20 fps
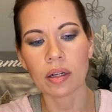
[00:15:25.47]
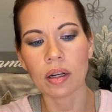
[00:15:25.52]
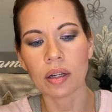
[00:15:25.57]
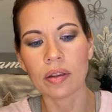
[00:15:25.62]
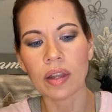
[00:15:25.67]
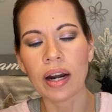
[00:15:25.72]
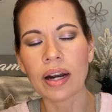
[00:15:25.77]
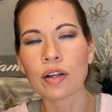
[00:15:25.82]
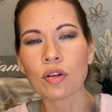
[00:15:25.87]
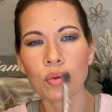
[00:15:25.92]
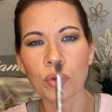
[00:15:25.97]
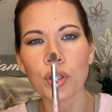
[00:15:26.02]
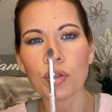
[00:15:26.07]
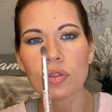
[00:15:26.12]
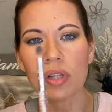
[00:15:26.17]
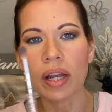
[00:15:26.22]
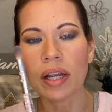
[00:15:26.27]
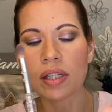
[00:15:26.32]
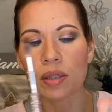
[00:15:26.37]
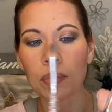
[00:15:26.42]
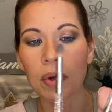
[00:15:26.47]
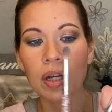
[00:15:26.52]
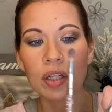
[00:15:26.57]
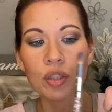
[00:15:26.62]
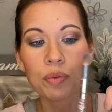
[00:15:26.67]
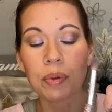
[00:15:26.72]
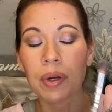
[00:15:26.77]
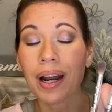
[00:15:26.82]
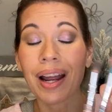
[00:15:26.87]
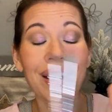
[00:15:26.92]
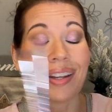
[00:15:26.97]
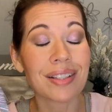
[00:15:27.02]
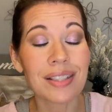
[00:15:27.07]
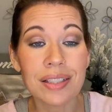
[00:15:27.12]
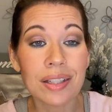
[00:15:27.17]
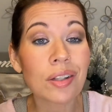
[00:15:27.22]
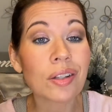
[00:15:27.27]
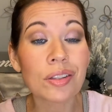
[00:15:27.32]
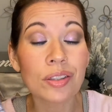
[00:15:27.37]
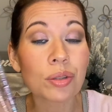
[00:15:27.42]
that I don't use as much, but I
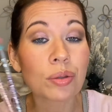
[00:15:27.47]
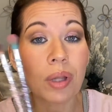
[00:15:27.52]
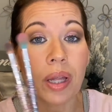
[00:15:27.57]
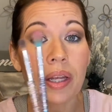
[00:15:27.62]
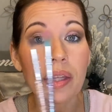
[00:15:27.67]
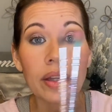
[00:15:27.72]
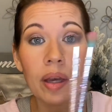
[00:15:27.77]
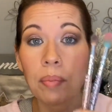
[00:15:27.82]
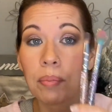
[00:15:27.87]
still do like them.